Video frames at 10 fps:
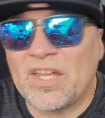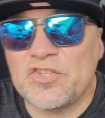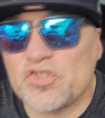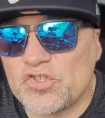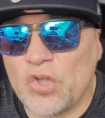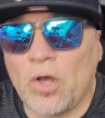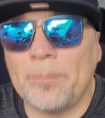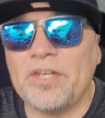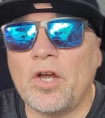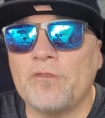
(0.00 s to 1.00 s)

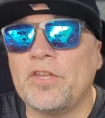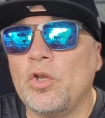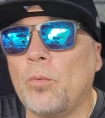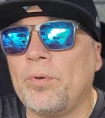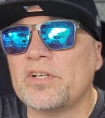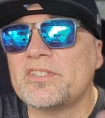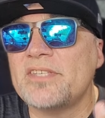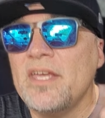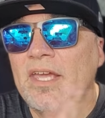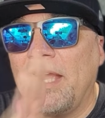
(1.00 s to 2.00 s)
installment of the
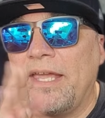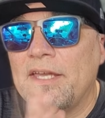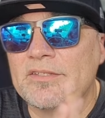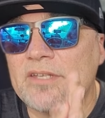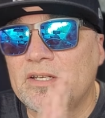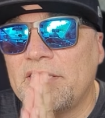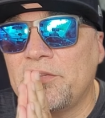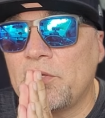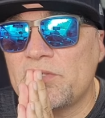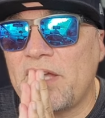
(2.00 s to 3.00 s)
notebooks and uh,
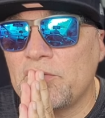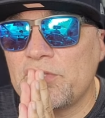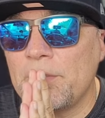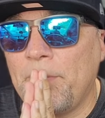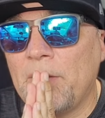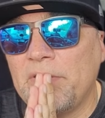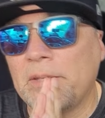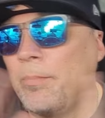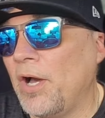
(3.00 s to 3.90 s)
get those out to the public.